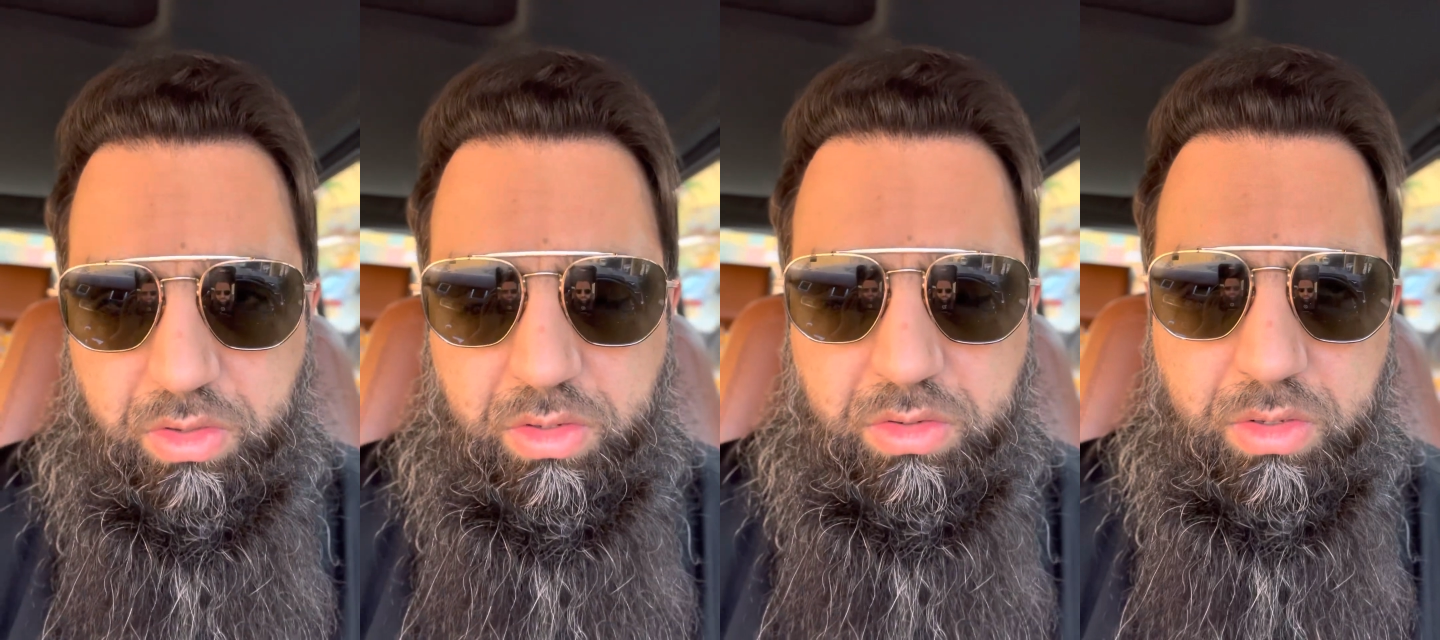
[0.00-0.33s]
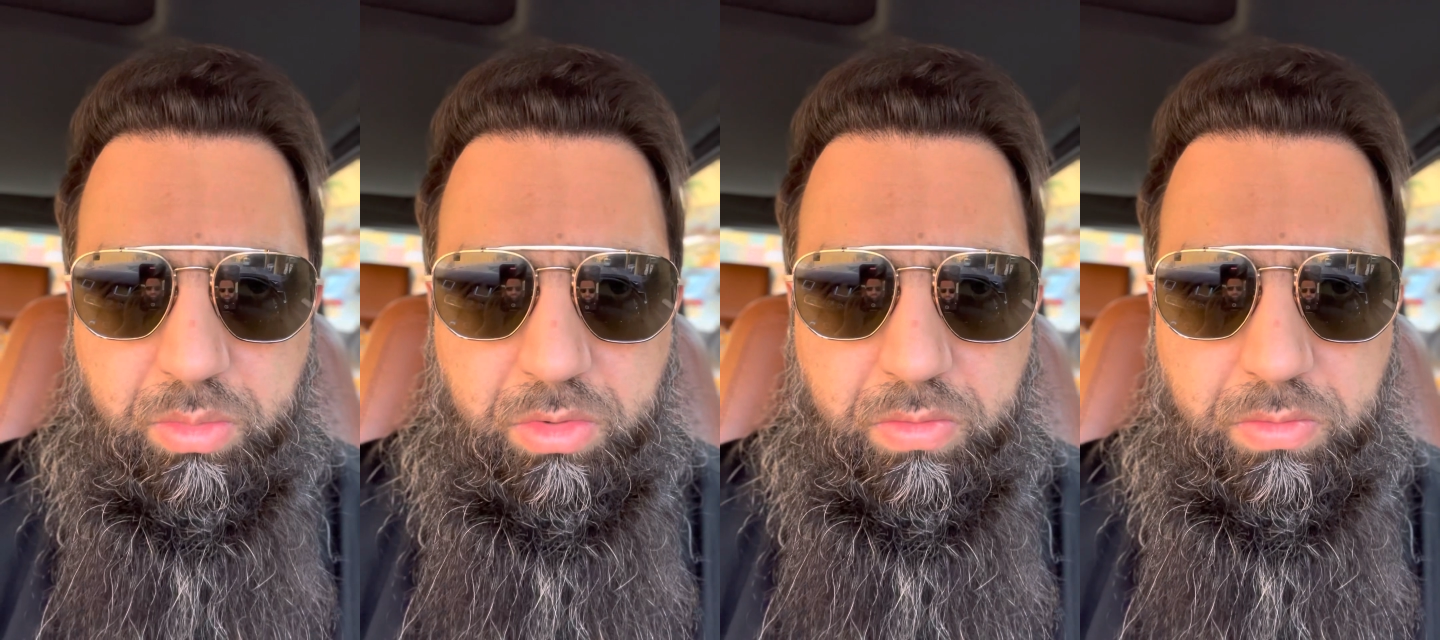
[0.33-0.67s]
in
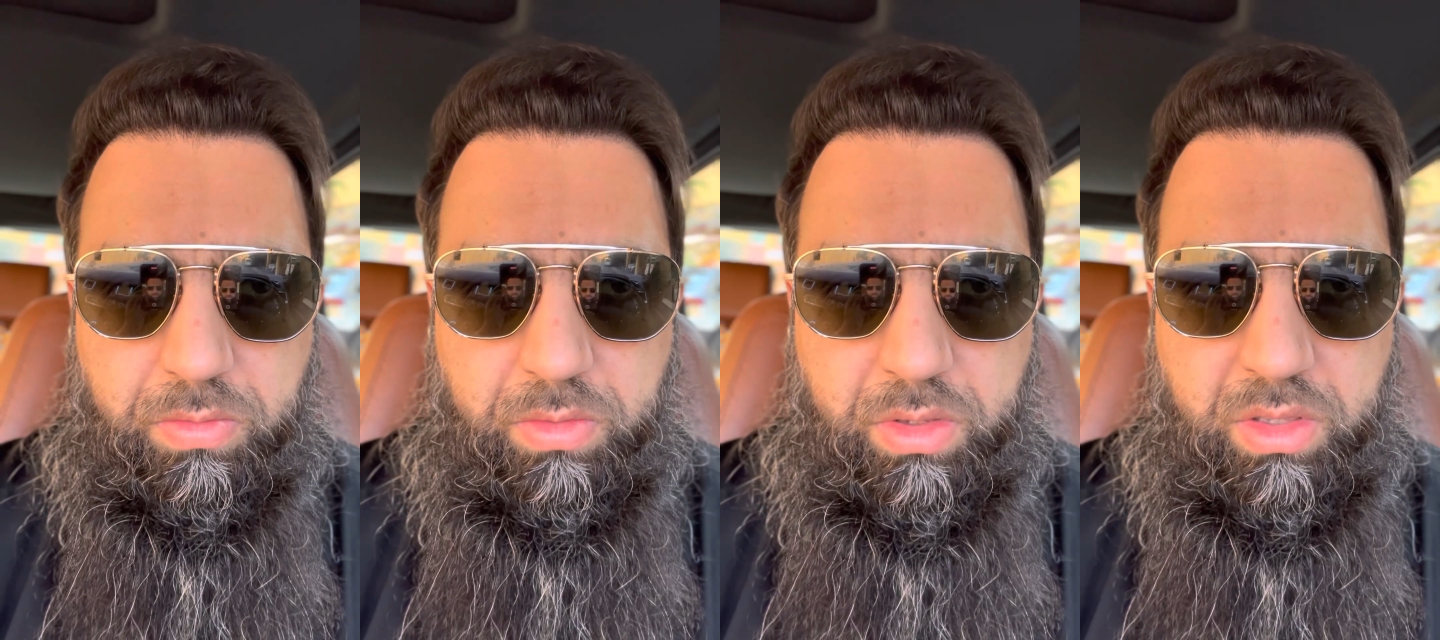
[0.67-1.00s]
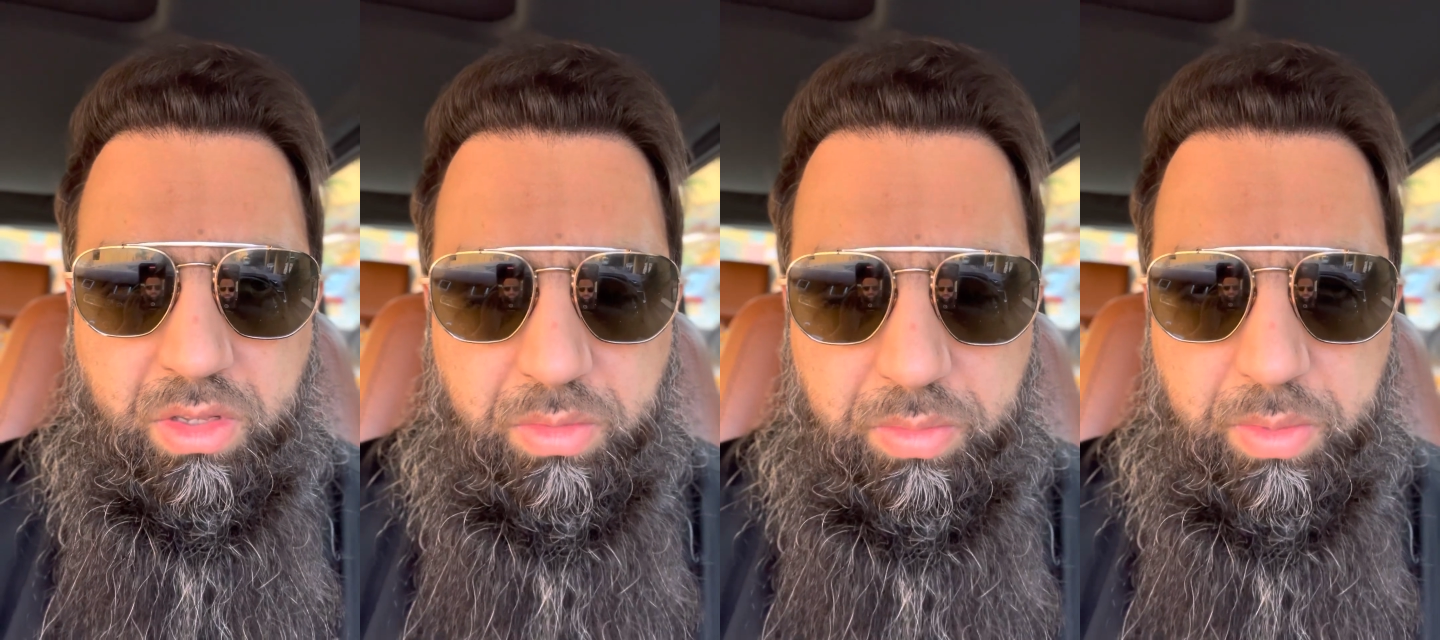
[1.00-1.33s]
terms of uh,
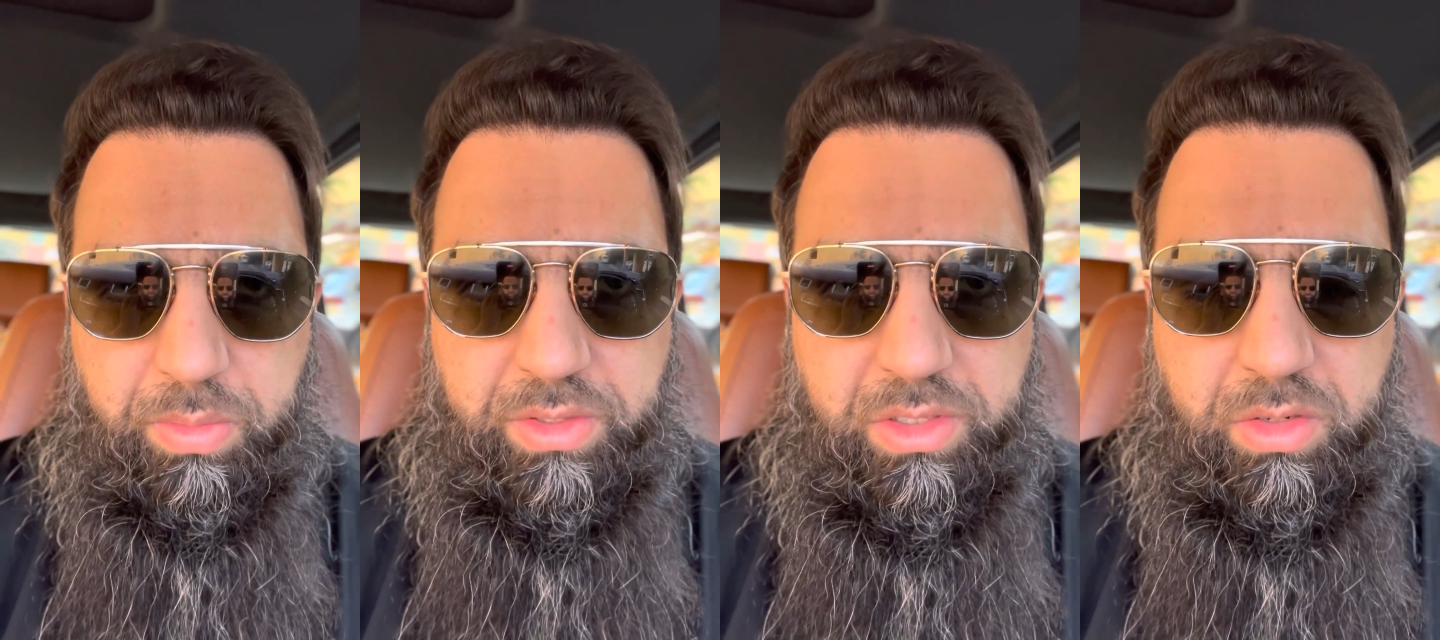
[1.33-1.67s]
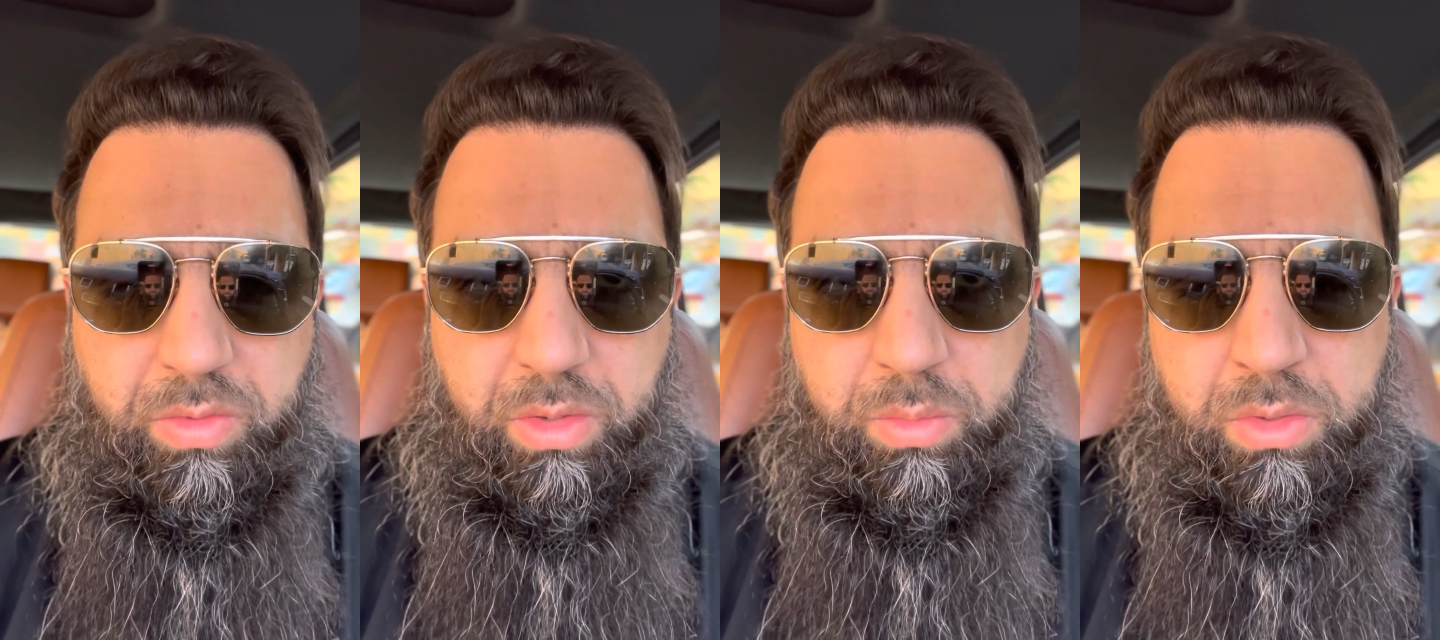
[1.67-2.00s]
young people in the
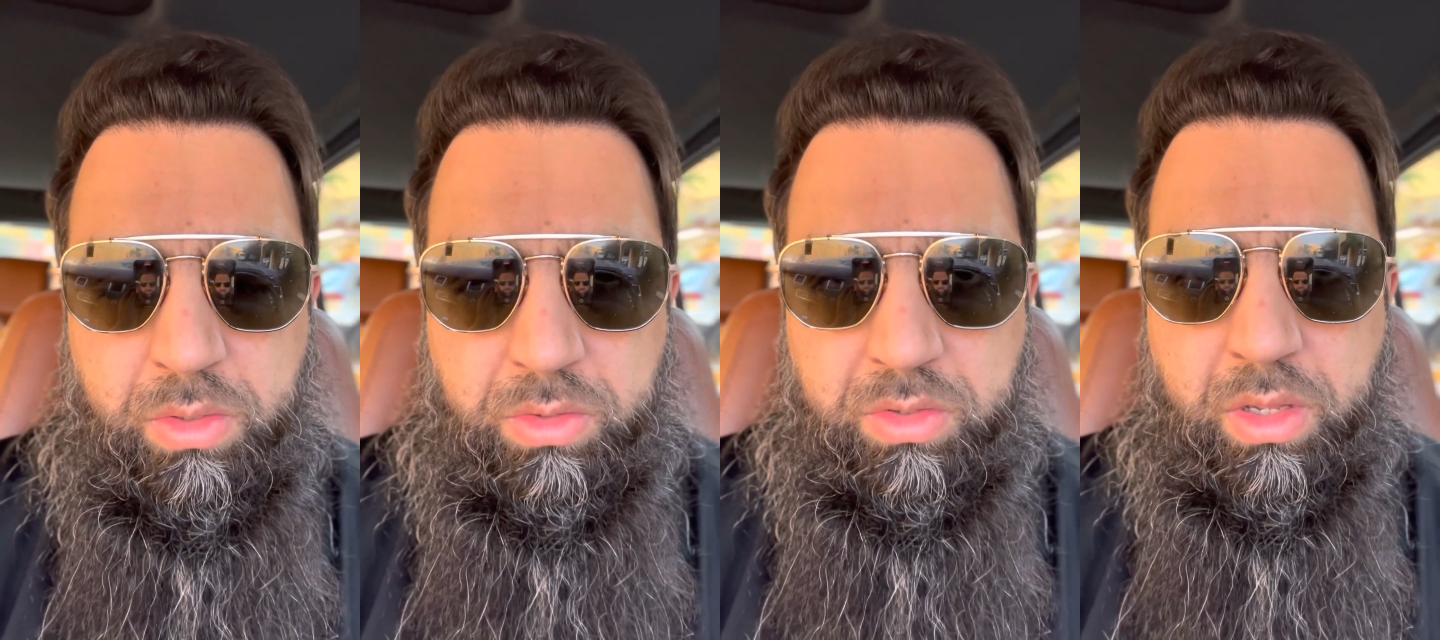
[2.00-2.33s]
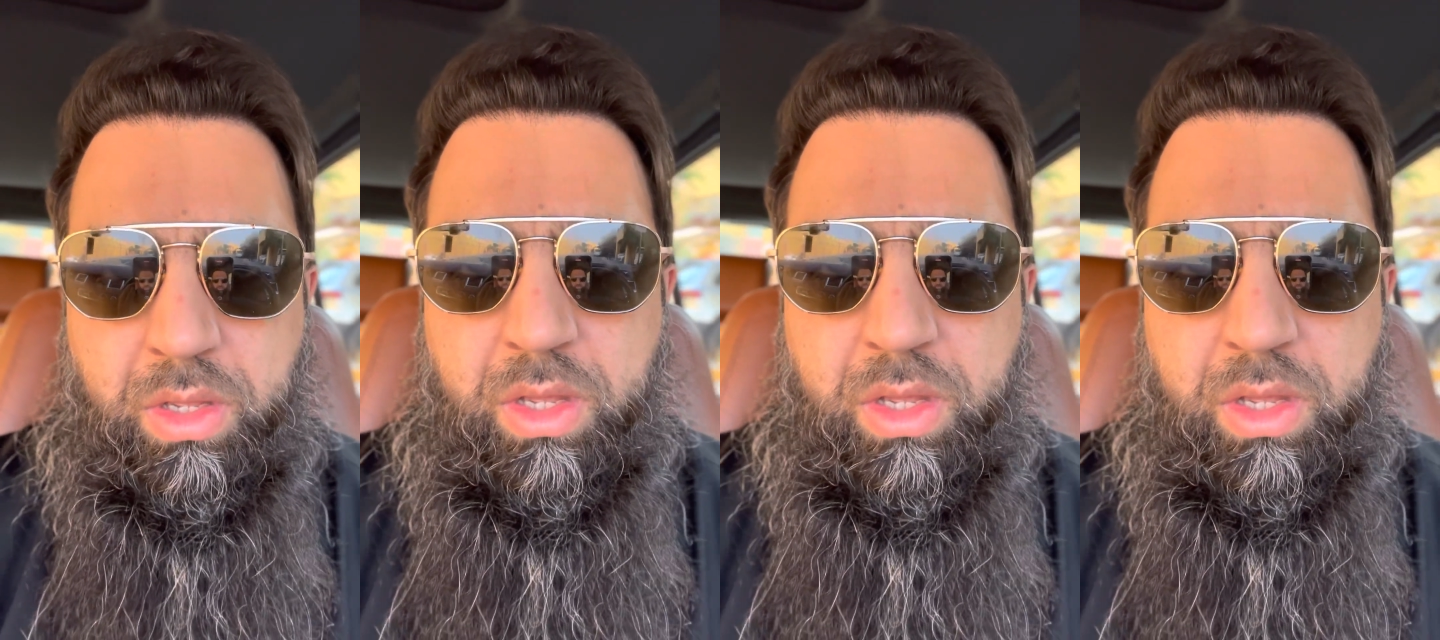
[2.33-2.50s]
developed world.